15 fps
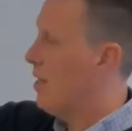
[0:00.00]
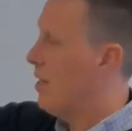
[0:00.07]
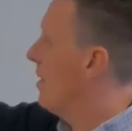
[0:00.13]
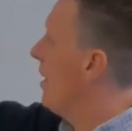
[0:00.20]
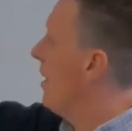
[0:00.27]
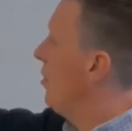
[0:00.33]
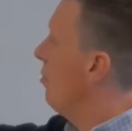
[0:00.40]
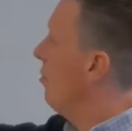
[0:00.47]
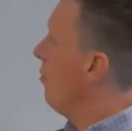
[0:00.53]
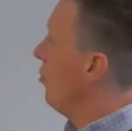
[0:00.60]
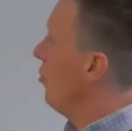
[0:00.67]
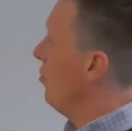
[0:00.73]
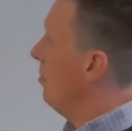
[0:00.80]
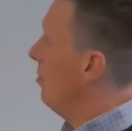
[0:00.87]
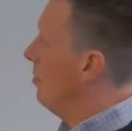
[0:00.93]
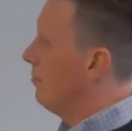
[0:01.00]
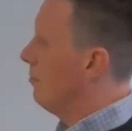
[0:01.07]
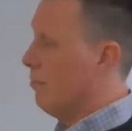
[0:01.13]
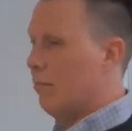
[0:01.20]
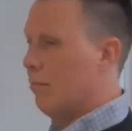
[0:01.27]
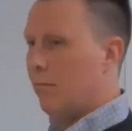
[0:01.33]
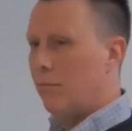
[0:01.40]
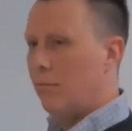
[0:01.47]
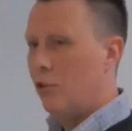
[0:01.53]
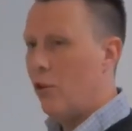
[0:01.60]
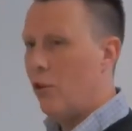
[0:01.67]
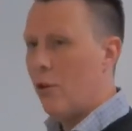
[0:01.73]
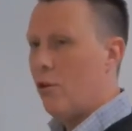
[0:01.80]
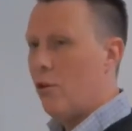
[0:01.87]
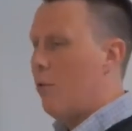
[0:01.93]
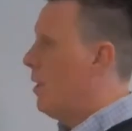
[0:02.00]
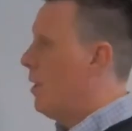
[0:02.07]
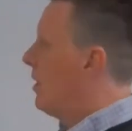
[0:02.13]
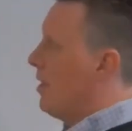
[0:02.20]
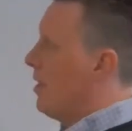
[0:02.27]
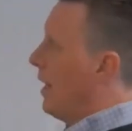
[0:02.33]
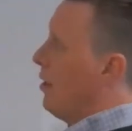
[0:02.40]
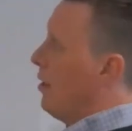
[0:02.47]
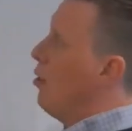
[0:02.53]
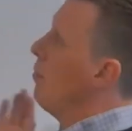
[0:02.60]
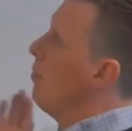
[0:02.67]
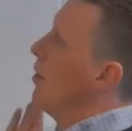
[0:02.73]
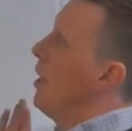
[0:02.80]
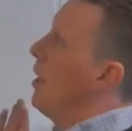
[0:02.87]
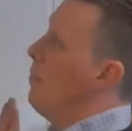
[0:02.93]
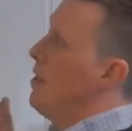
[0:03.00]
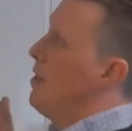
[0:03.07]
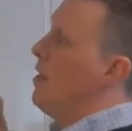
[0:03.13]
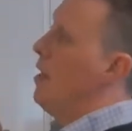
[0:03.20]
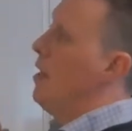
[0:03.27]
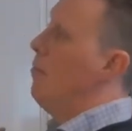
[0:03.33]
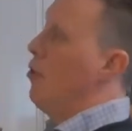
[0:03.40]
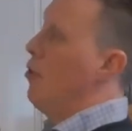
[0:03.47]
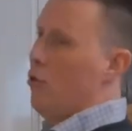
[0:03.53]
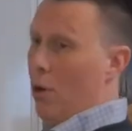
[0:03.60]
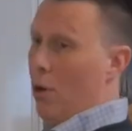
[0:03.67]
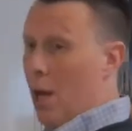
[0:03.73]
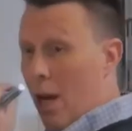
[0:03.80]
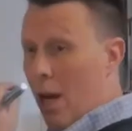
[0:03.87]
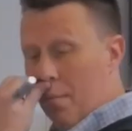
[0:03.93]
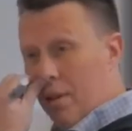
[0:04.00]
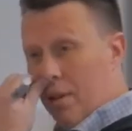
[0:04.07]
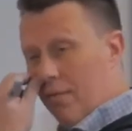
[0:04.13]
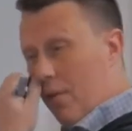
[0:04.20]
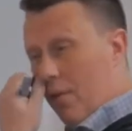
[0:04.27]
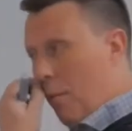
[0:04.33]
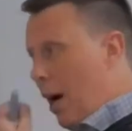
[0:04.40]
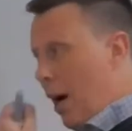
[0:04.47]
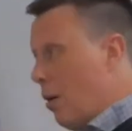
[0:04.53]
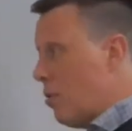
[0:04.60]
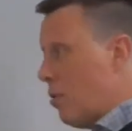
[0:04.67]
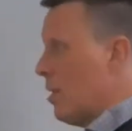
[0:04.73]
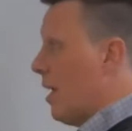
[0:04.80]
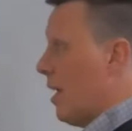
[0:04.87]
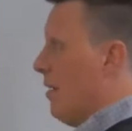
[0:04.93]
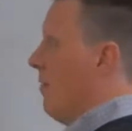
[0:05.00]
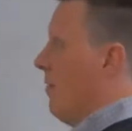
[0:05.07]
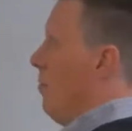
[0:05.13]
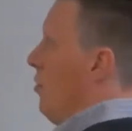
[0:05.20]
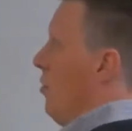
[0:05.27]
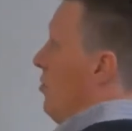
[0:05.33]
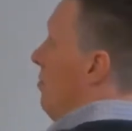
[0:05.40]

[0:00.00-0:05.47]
your module. So you can do, it's like a normal type inside the module. But from outside of the module,